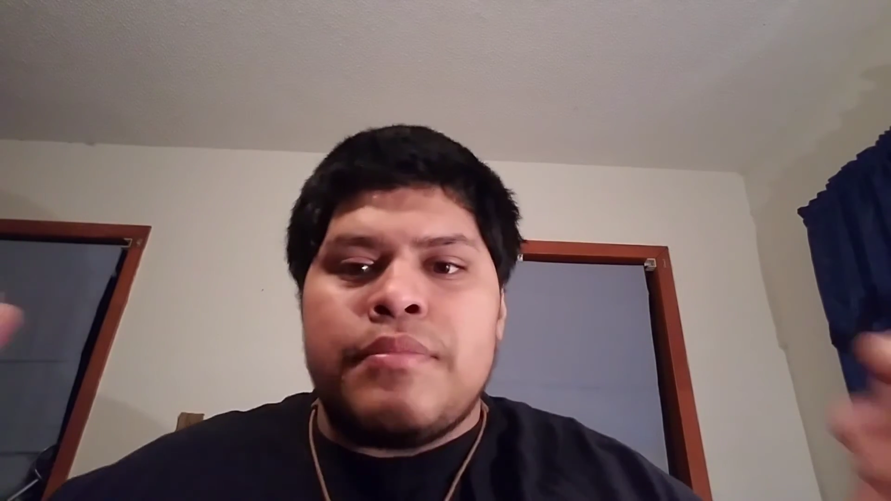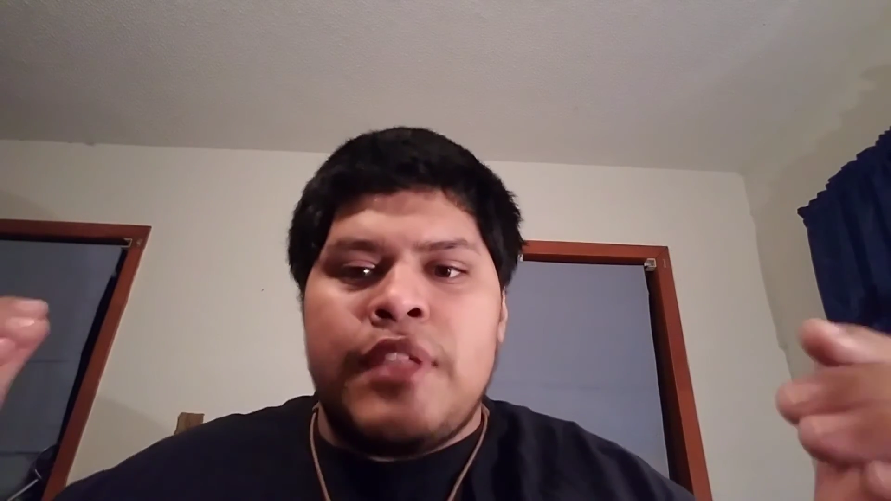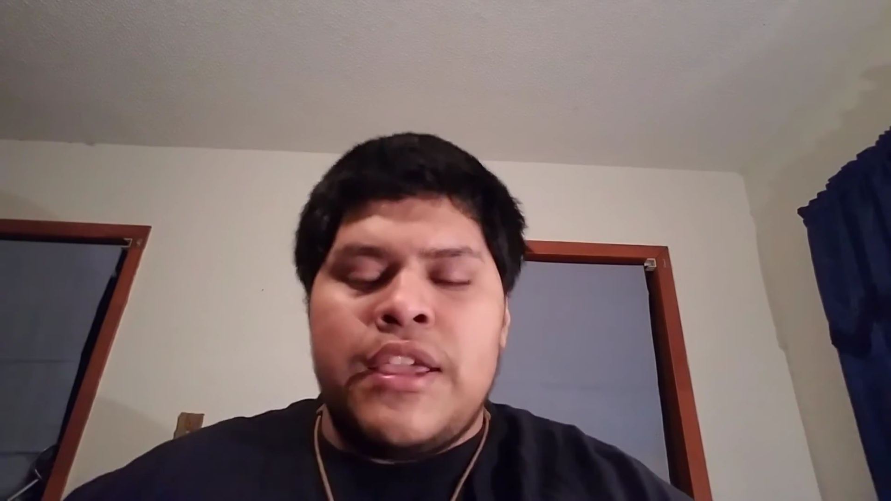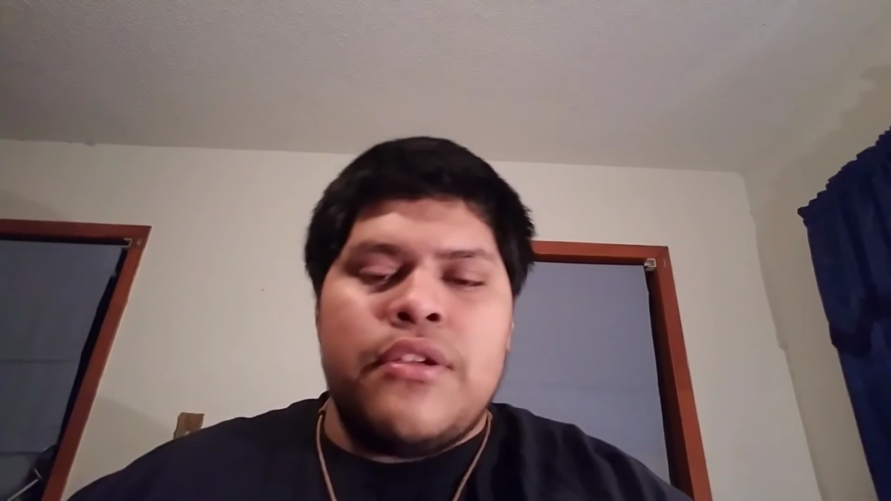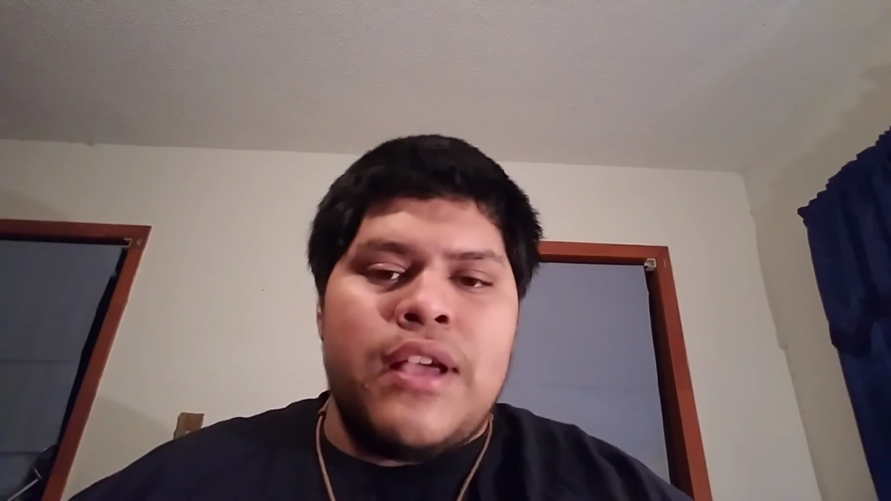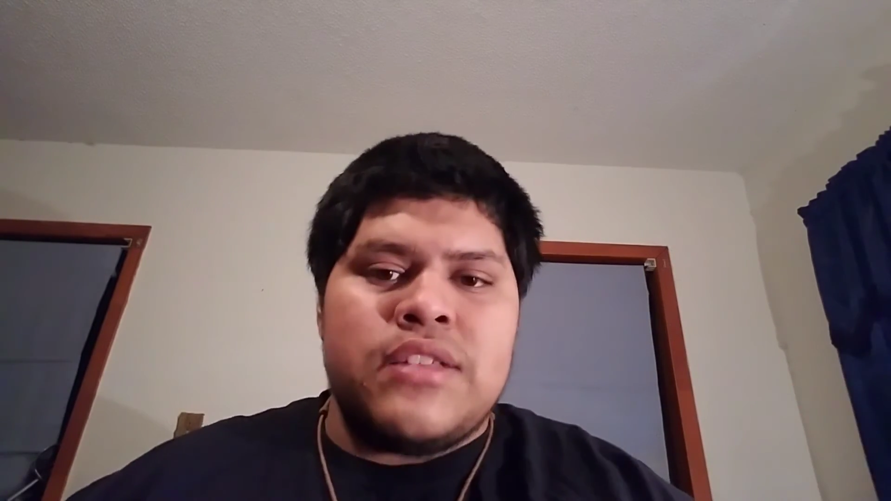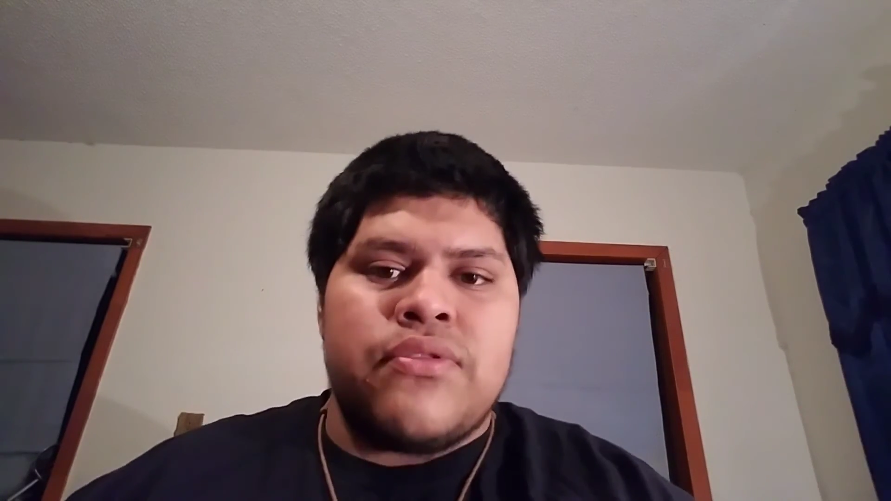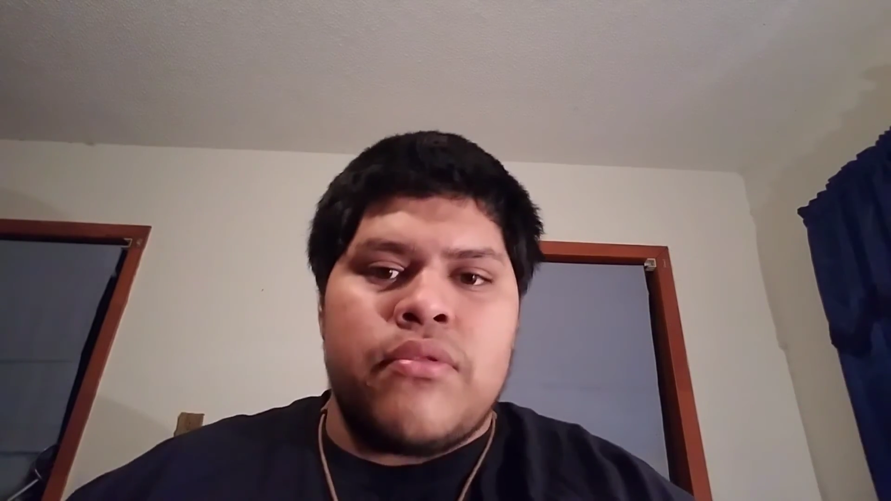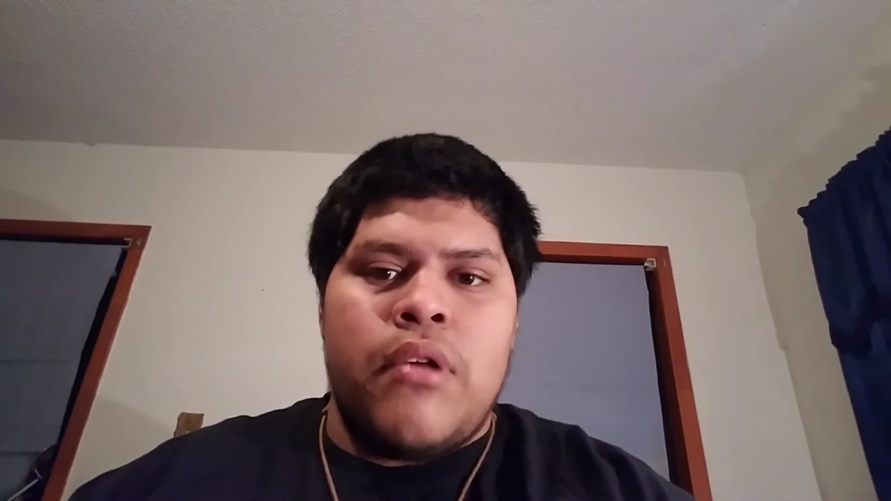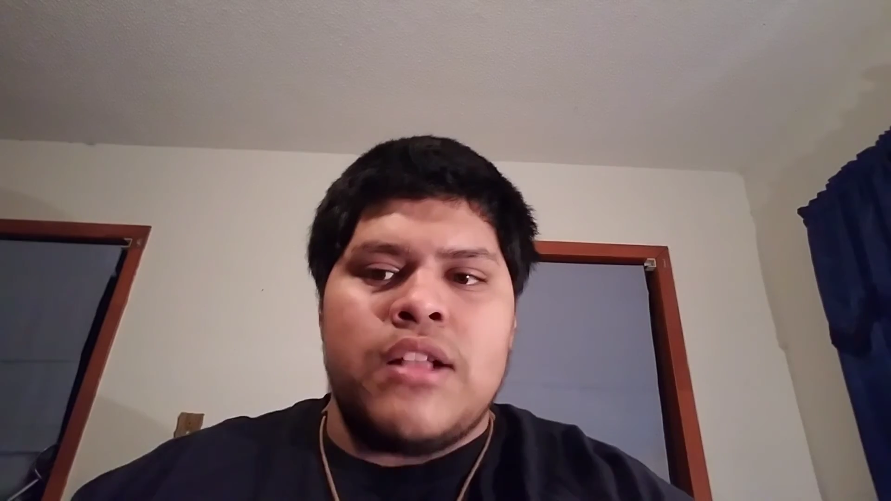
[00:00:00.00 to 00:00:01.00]
Thank you guys
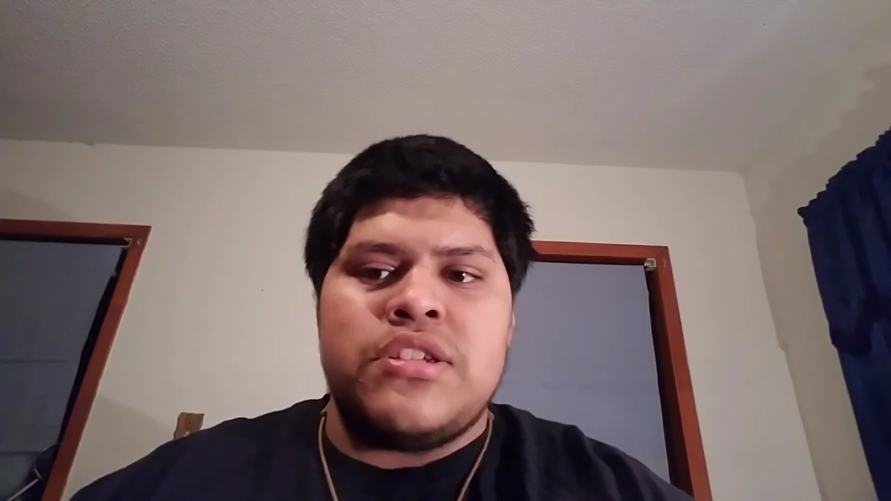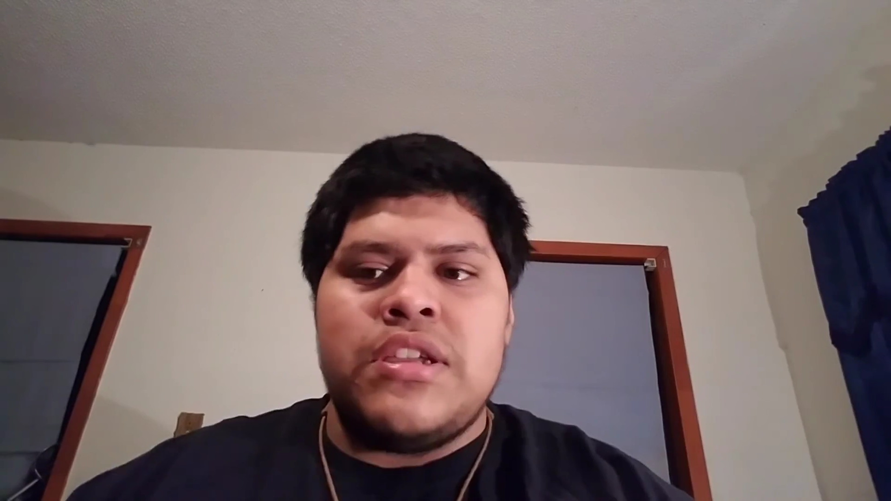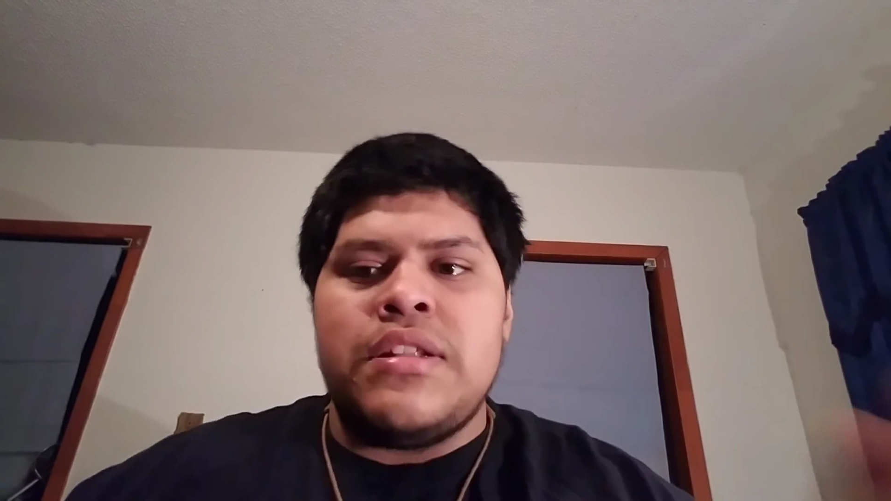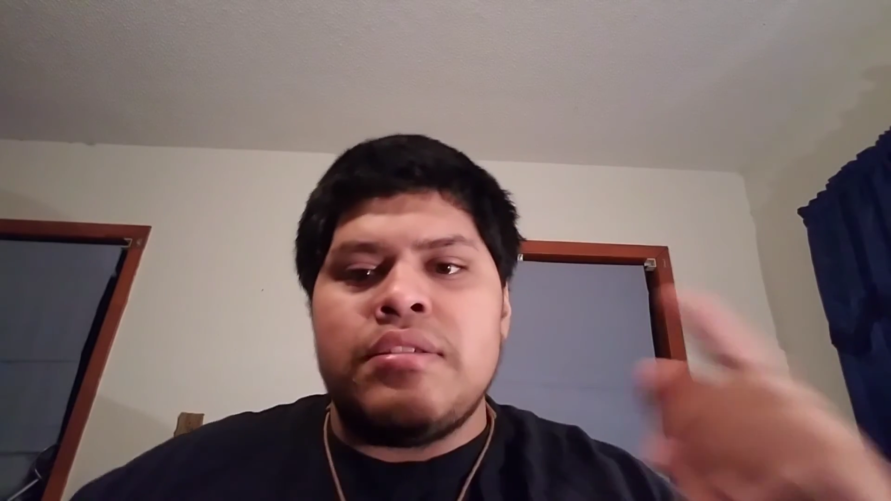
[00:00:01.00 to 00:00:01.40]
for watching.